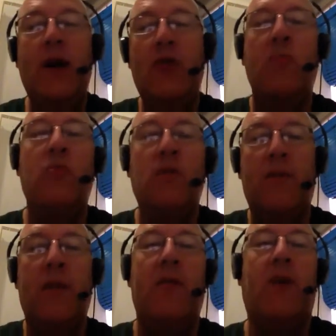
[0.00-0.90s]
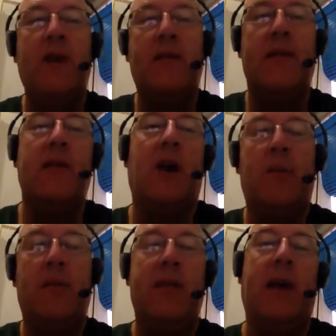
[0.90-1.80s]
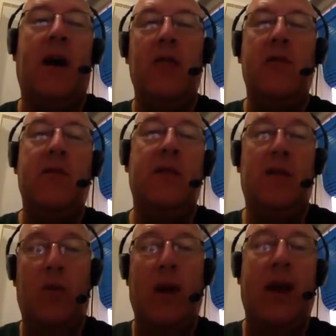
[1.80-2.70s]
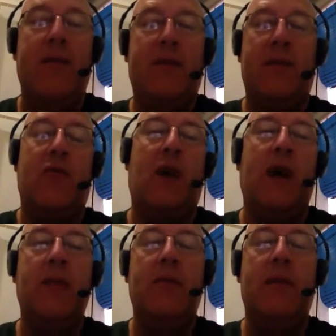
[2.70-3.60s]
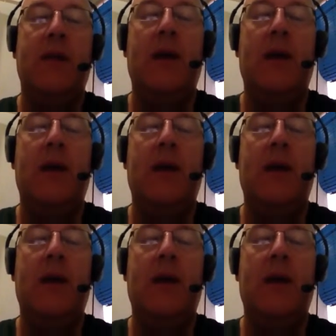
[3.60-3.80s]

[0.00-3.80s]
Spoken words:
to move their voices up and down, the way I've described,